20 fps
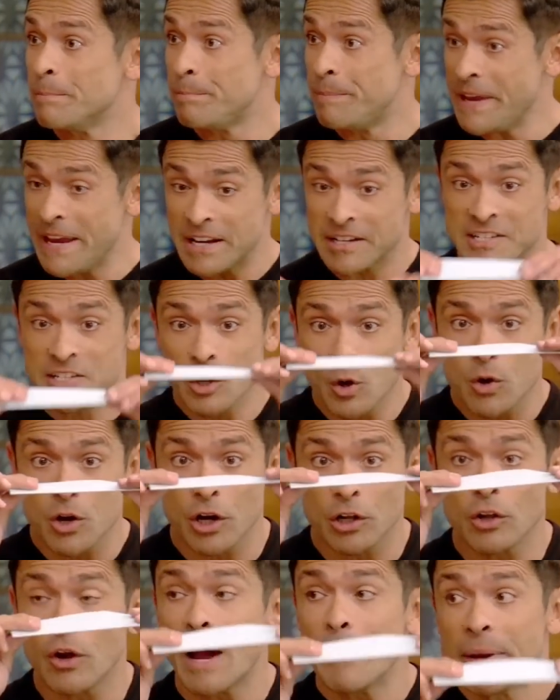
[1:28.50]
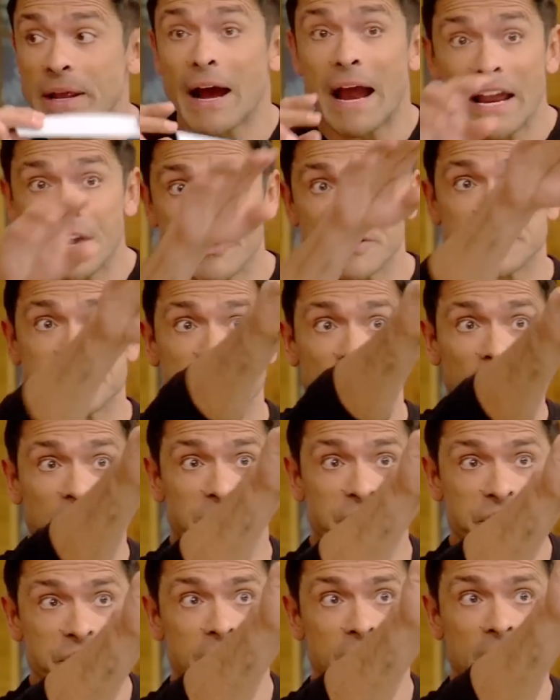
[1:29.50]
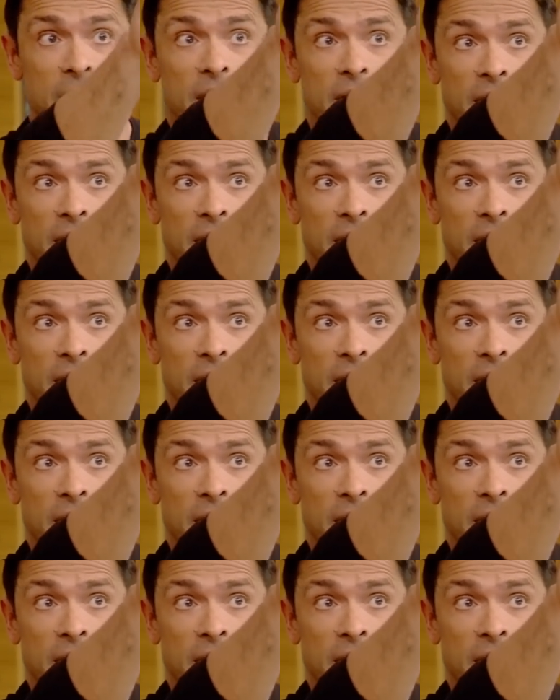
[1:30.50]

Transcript: being so close i mean i could touch